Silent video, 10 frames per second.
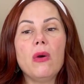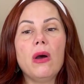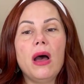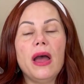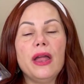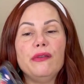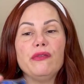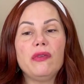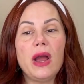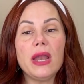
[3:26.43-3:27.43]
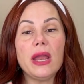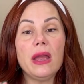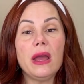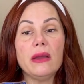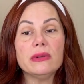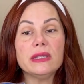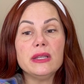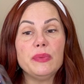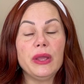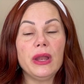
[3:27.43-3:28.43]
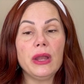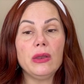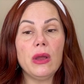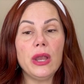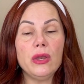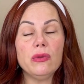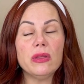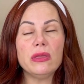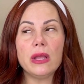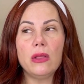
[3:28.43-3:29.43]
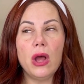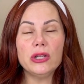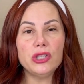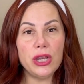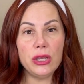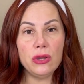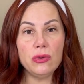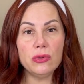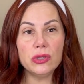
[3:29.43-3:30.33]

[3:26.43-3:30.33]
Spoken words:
on Friday I was sleeping and I knew that they launched at noon.